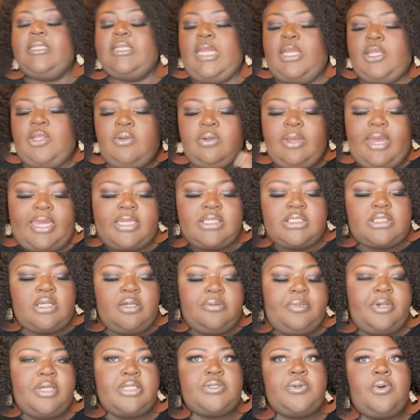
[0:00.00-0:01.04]
Thank you guys so
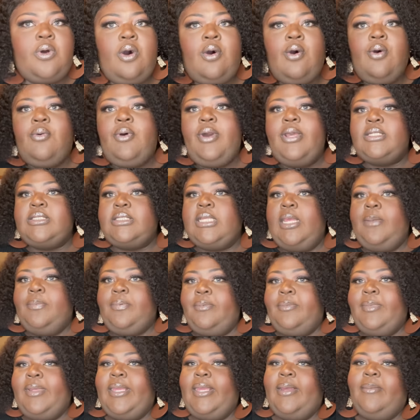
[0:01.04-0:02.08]
much for always
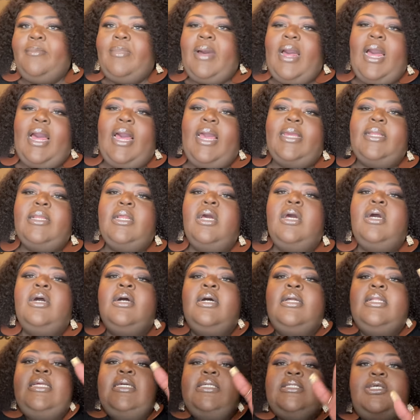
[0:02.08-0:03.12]
keeping me in mind.
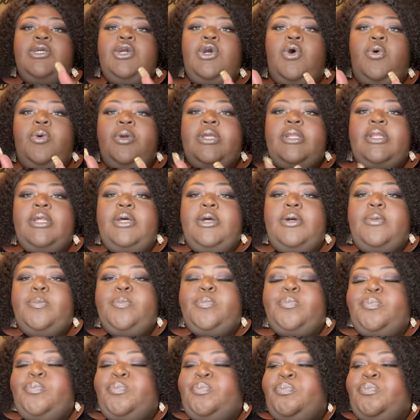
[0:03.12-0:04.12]
Listen, Queendom,